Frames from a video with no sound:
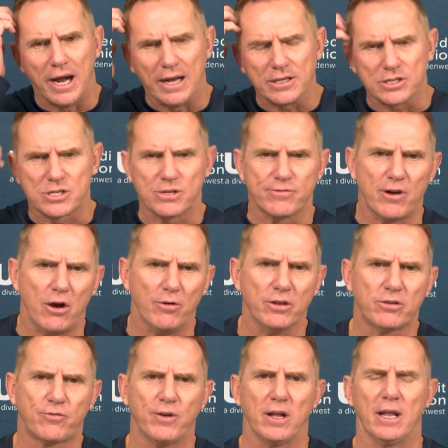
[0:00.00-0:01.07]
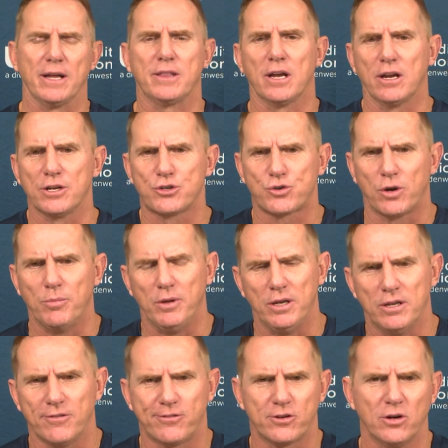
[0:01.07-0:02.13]
I just have always felt like they're extremely
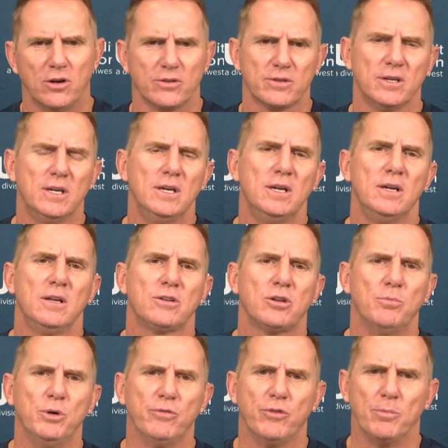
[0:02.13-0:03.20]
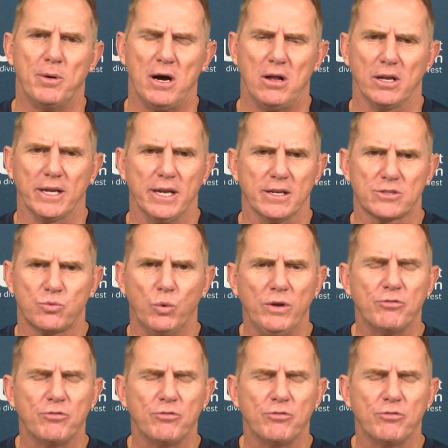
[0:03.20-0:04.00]
difficult to move the ball against.